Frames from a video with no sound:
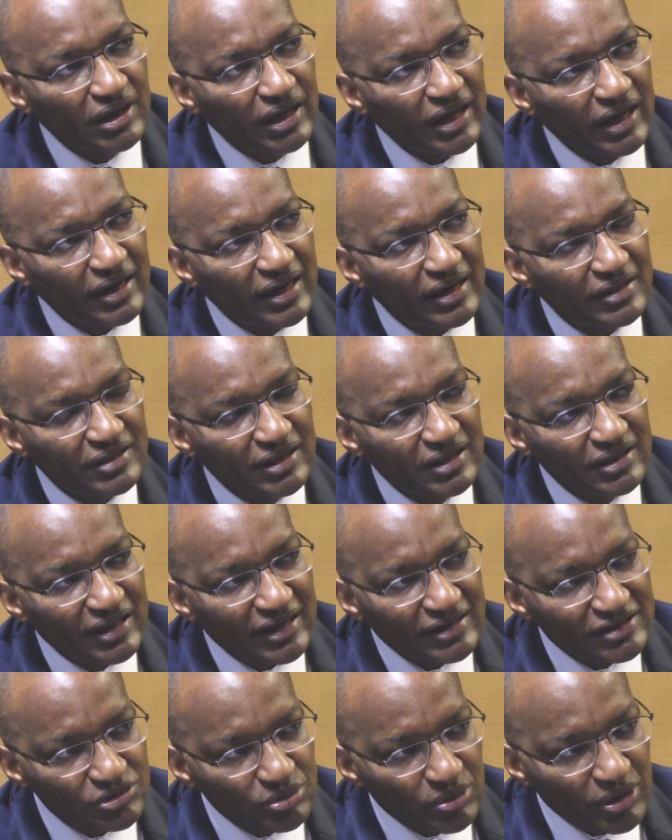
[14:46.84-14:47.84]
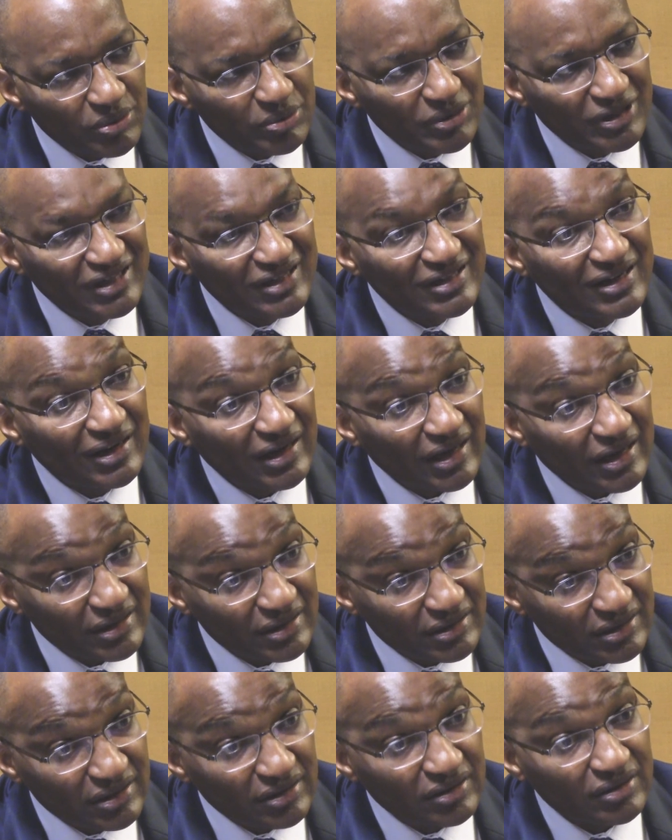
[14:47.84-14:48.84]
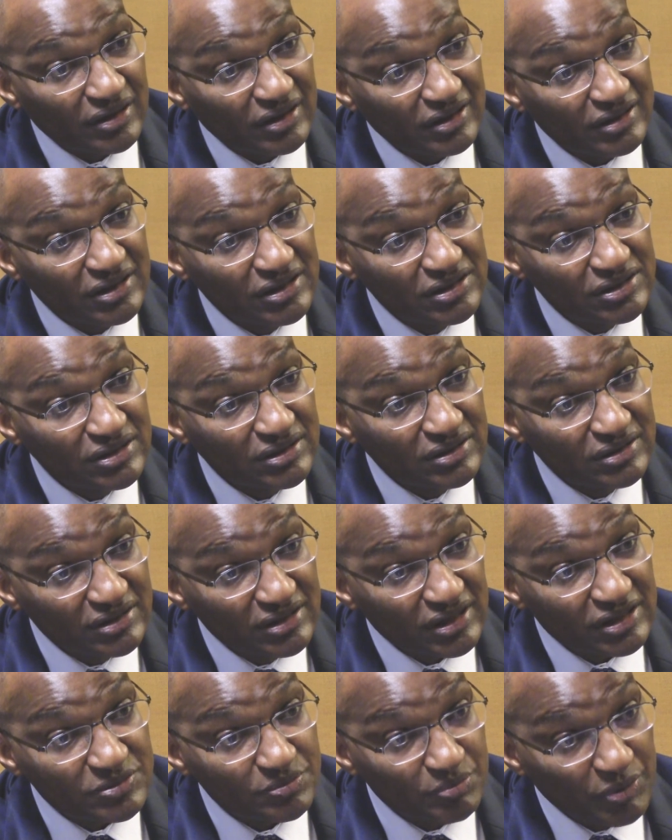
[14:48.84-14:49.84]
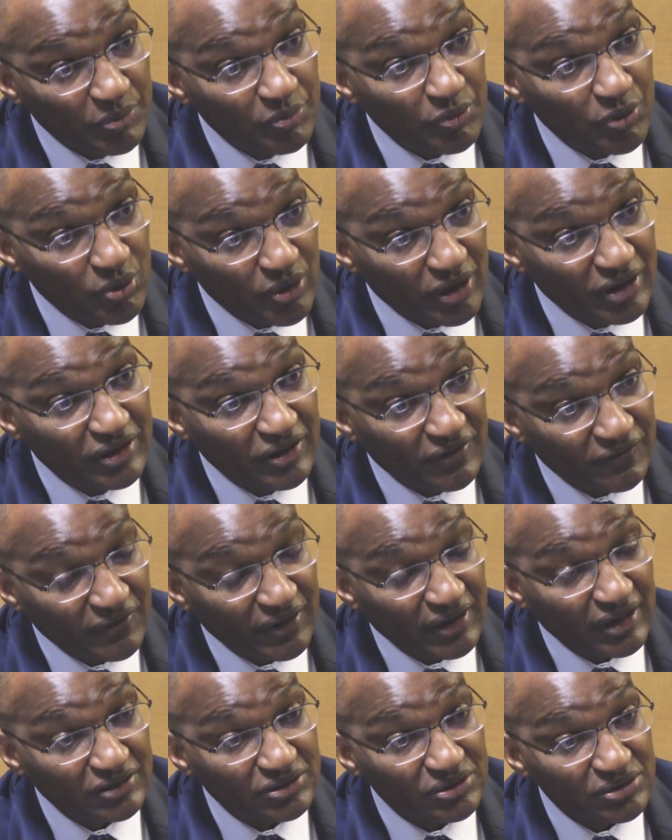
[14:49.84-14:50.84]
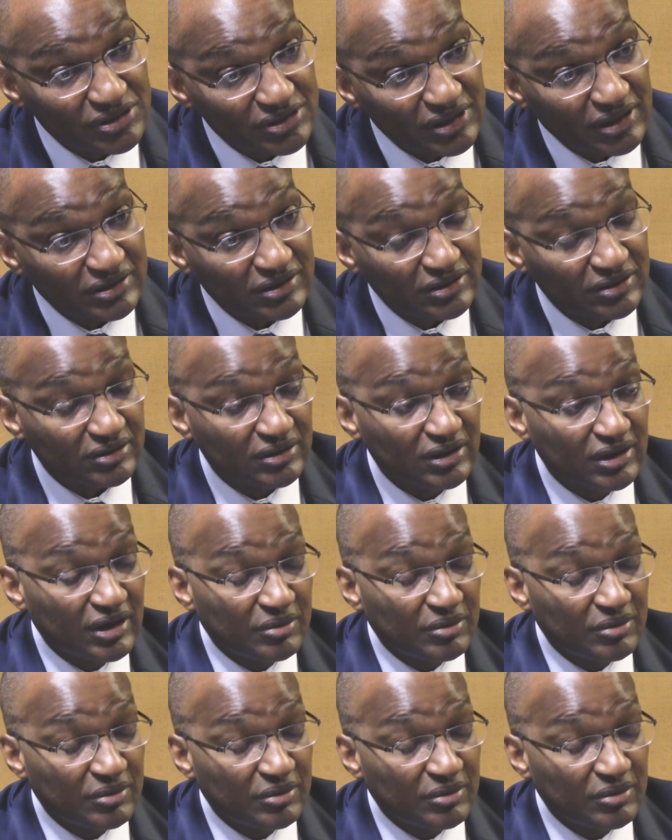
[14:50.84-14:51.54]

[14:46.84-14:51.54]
And I think that's where we need clarity. It isn't just people who are in the financial sector.